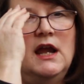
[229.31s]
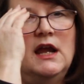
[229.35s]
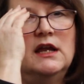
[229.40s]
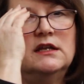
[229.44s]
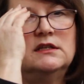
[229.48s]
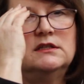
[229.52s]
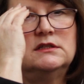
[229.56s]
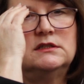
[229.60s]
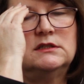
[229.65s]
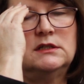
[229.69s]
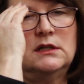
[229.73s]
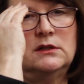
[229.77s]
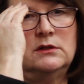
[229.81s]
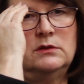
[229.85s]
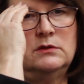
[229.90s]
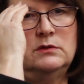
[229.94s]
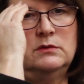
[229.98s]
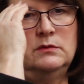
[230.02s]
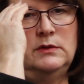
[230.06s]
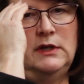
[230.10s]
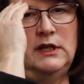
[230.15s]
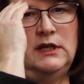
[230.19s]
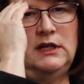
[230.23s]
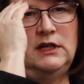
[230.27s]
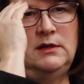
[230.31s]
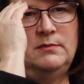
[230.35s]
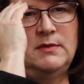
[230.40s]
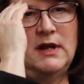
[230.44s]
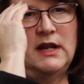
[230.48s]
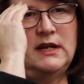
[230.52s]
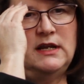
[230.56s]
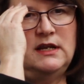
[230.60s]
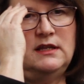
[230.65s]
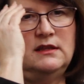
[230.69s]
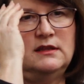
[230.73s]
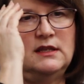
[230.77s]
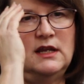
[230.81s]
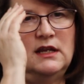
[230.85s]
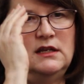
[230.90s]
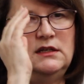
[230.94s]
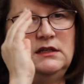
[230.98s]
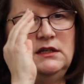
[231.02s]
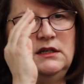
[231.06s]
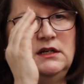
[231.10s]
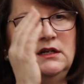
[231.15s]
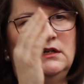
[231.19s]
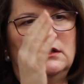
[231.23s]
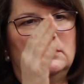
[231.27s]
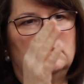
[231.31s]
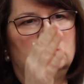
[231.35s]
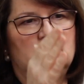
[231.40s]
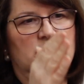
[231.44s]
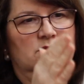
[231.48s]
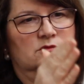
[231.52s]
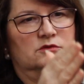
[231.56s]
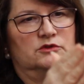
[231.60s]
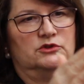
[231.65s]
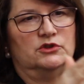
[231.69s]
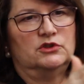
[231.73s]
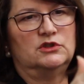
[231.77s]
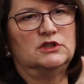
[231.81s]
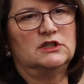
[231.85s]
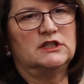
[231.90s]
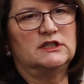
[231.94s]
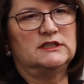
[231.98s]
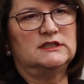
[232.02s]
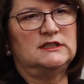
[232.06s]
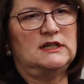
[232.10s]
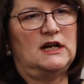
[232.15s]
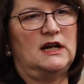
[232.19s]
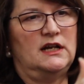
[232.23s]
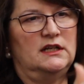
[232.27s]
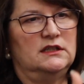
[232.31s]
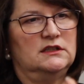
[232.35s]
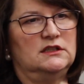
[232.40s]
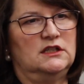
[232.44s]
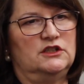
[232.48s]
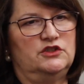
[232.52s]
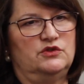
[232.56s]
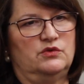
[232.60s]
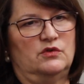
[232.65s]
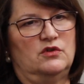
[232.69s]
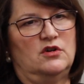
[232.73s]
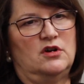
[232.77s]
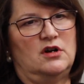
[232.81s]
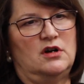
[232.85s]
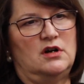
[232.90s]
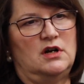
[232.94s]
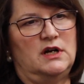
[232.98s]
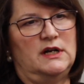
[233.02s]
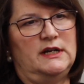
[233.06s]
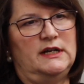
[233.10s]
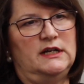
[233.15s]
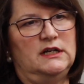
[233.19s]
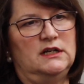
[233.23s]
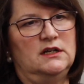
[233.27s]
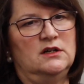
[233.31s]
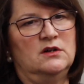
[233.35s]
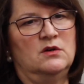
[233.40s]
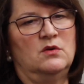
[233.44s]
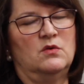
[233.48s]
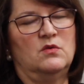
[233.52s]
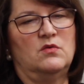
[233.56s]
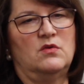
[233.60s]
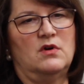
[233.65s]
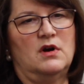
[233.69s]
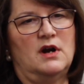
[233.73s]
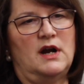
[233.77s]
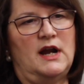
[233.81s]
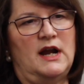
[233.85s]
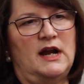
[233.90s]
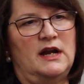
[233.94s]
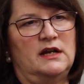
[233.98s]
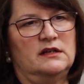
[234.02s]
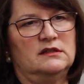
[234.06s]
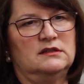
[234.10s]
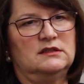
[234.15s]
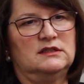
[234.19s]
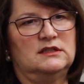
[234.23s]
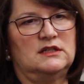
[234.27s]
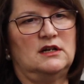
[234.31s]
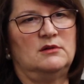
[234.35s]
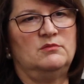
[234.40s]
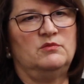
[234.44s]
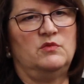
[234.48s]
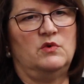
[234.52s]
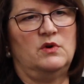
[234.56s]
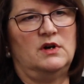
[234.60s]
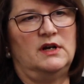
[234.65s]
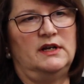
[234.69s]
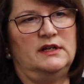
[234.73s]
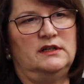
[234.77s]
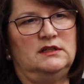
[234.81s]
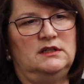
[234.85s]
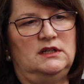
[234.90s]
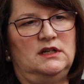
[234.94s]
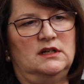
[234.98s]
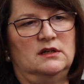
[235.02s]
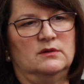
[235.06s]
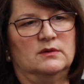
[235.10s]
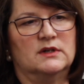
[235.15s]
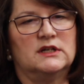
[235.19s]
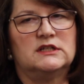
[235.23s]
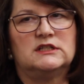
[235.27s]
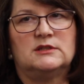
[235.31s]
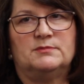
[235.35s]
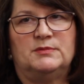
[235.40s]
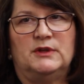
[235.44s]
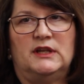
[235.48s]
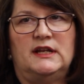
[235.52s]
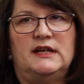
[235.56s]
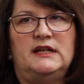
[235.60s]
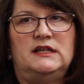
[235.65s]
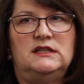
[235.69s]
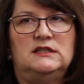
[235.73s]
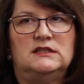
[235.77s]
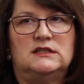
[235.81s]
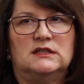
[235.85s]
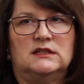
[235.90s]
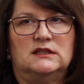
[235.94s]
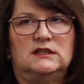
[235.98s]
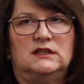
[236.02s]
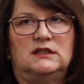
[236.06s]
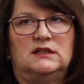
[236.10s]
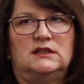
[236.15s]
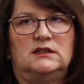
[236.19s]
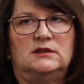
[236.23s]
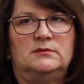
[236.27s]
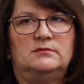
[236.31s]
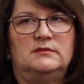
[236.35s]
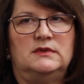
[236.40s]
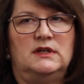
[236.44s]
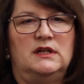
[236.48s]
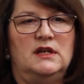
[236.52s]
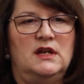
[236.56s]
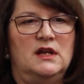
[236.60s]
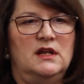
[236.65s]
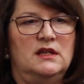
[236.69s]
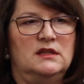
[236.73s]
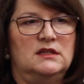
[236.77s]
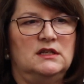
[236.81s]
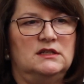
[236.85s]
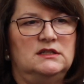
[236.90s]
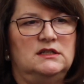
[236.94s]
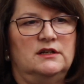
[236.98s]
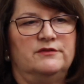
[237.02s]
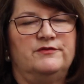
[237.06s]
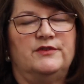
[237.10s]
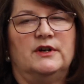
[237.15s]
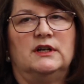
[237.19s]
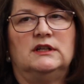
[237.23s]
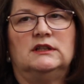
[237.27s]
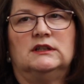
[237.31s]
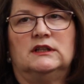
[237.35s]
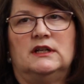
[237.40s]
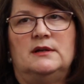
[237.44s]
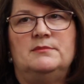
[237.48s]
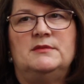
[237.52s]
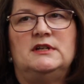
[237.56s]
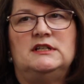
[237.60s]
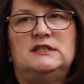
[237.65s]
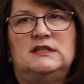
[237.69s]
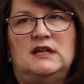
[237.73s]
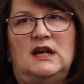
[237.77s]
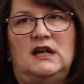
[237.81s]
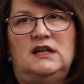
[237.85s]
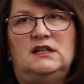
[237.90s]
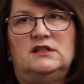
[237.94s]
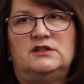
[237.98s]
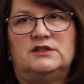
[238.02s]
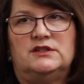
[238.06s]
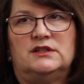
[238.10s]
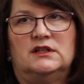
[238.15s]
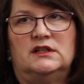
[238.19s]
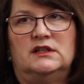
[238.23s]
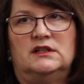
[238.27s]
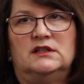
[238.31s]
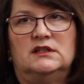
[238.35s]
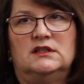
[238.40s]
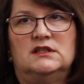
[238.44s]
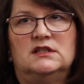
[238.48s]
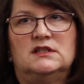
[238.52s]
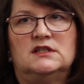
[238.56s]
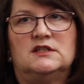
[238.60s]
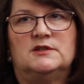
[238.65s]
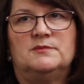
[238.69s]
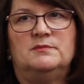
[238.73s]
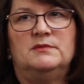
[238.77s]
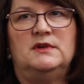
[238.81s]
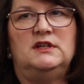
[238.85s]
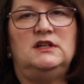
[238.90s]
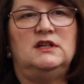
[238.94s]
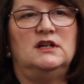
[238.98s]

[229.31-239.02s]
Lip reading: And so anybody that, looks at the drawing or has someone, explain to them the different limitations,